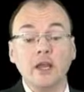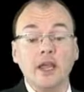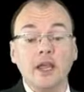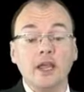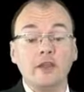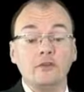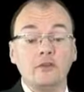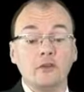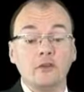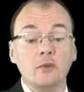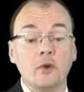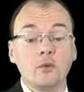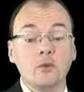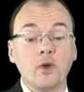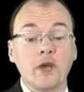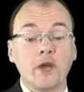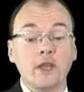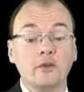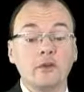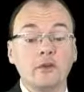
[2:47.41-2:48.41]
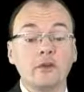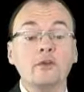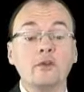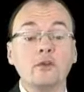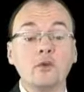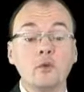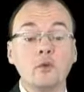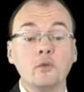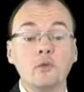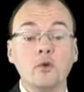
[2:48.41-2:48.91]
It's just one where there are
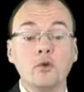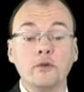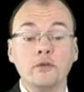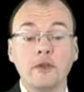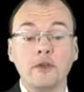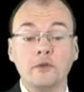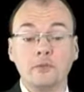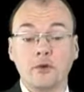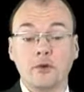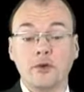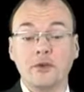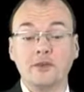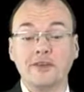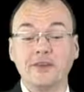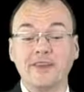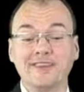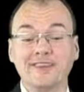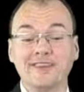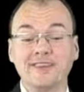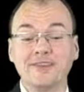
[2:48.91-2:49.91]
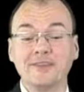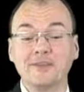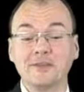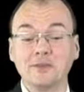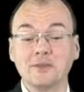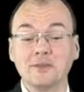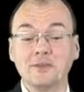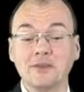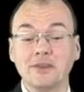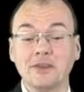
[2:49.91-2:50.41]
two or more of these processes.
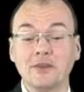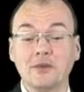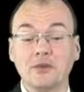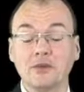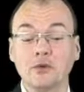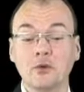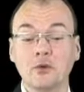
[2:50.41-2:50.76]
So